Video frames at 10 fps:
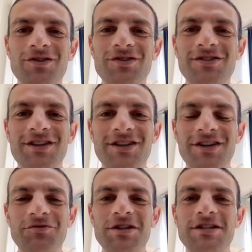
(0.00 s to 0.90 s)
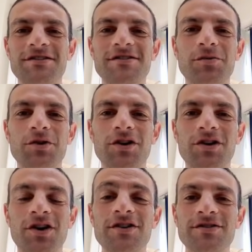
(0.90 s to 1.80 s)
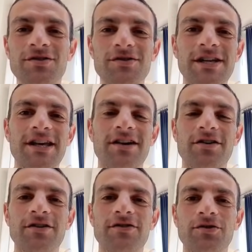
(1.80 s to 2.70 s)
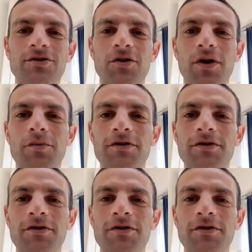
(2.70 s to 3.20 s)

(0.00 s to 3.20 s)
just in reading some of the articles linking Arsenal to him,